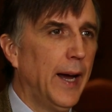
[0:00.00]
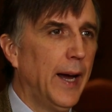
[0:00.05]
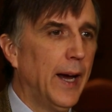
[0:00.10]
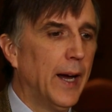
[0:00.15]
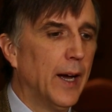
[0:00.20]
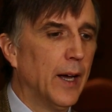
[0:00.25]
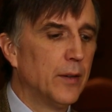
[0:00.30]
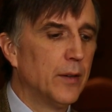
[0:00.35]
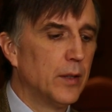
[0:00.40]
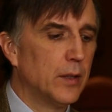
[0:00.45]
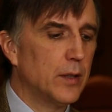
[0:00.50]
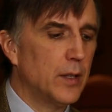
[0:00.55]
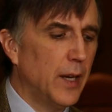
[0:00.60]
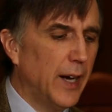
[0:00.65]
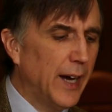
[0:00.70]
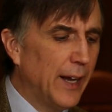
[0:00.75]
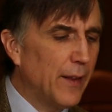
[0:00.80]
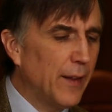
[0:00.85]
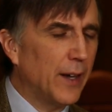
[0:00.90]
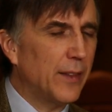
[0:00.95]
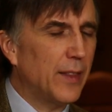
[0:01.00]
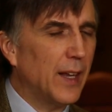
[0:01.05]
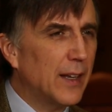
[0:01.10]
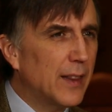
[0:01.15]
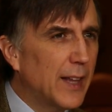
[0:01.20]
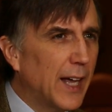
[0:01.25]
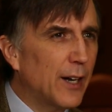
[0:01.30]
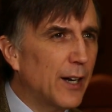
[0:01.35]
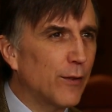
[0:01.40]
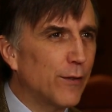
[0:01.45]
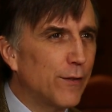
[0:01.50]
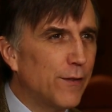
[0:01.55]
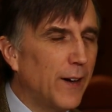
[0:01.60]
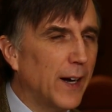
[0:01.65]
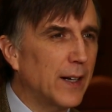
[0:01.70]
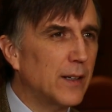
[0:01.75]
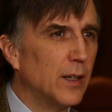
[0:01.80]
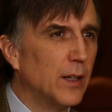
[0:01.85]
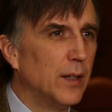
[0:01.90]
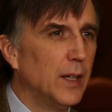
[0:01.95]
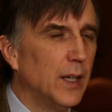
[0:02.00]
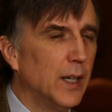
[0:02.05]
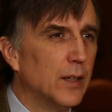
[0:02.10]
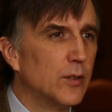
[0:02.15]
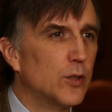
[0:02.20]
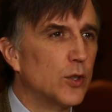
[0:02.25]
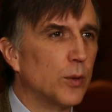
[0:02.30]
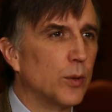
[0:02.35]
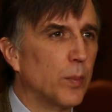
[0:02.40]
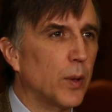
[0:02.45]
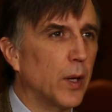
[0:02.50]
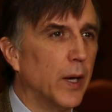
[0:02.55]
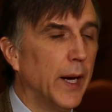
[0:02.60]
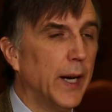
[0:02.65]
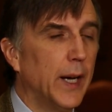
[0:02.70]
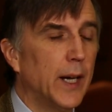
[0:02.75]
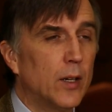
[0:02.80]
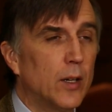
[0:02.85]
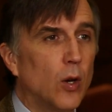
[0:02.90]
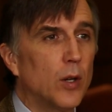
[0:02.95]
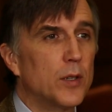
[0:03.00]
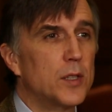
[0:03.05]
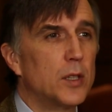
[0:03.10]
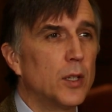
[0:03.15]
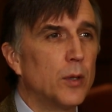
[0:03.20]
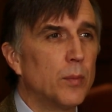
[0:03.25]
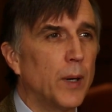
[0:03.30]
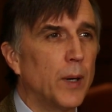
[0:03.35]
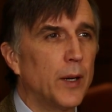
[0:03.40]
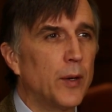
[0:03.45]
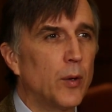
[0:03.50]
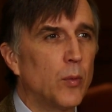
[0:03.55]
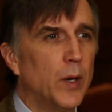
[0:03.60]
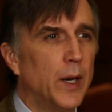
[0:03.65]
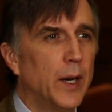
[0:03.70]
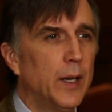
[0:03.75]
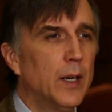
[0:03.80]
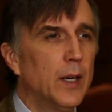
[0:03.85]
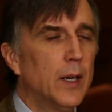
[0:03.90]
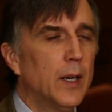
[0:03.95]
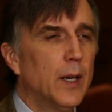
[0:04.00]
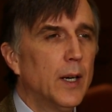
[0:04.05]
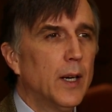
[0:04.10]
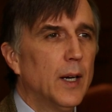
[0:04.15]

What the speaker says: And I think that affected the interplay. It also, by the way,